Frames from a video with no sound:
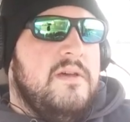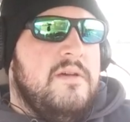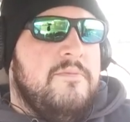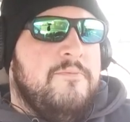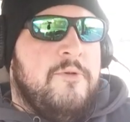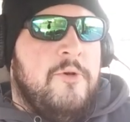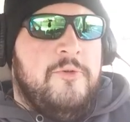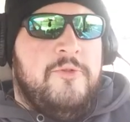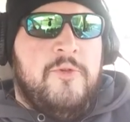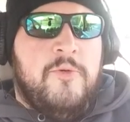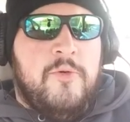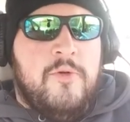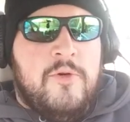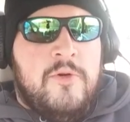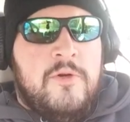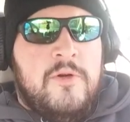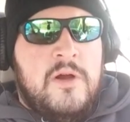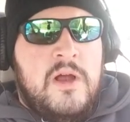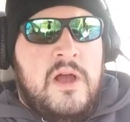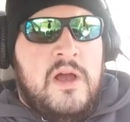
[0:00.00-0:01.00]
Pro
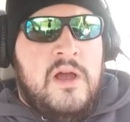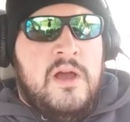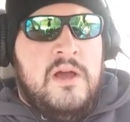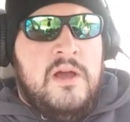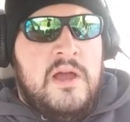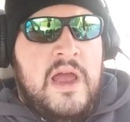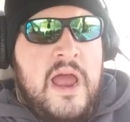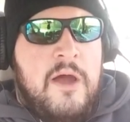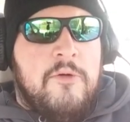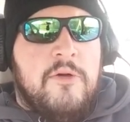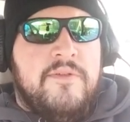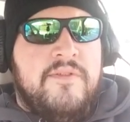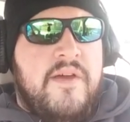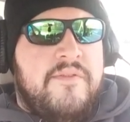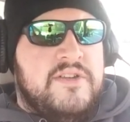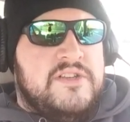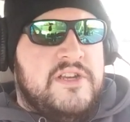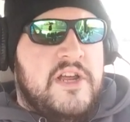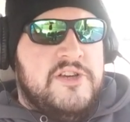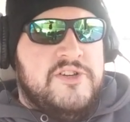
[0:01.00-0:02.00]
Tour Hour of
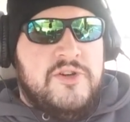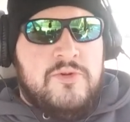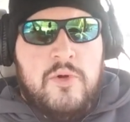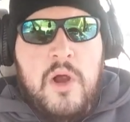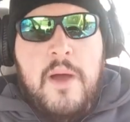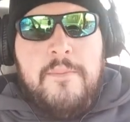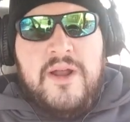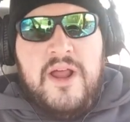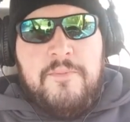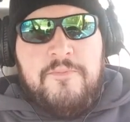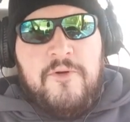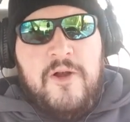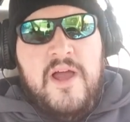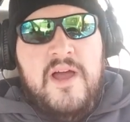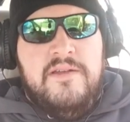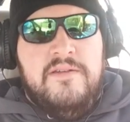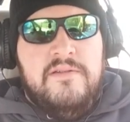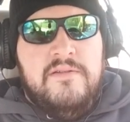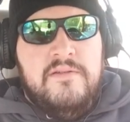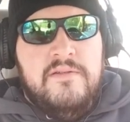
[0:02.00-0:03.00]
Devastation. Ramenup
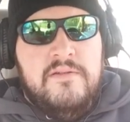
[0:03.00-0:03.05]
Red.